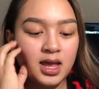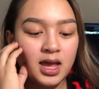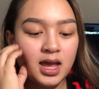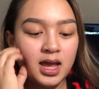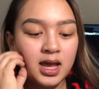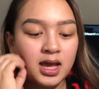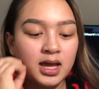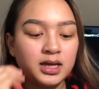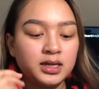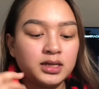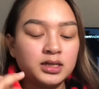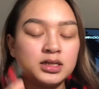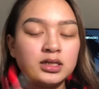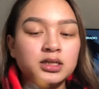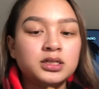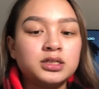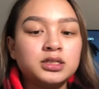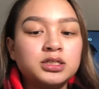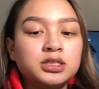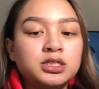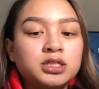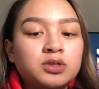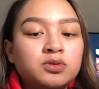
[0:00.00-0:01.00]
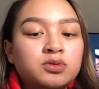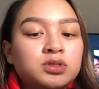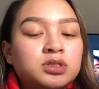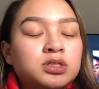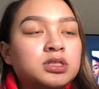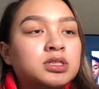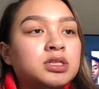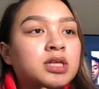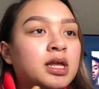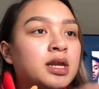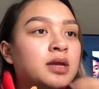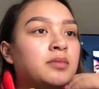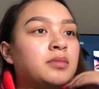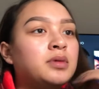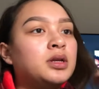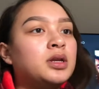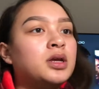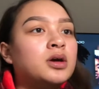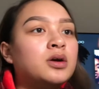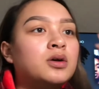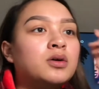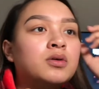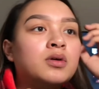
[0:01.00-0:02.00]
And she was just letting me
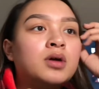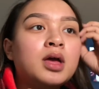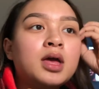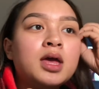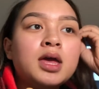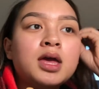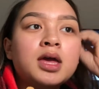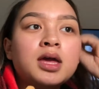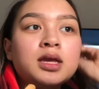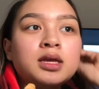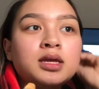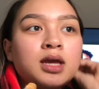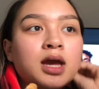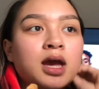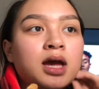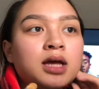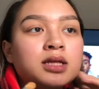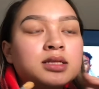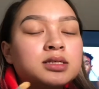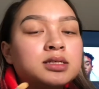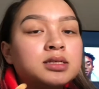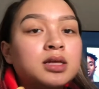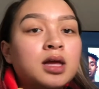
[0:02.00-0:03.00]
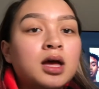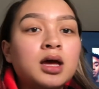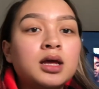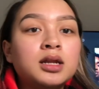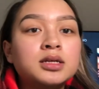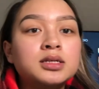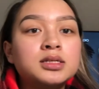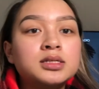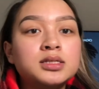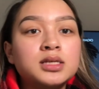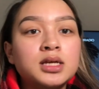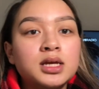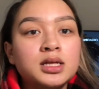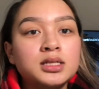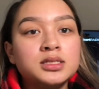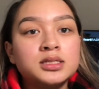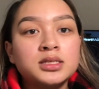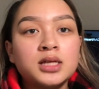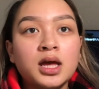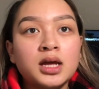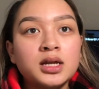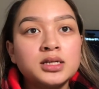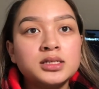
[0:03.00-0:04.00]
know, yeah, it's not
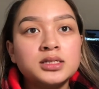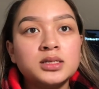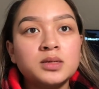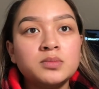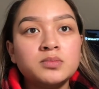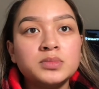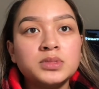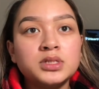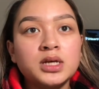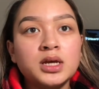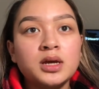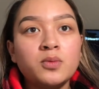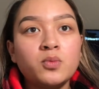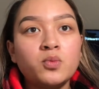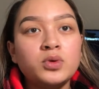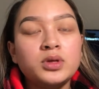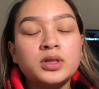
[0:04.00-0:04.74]
a symptom.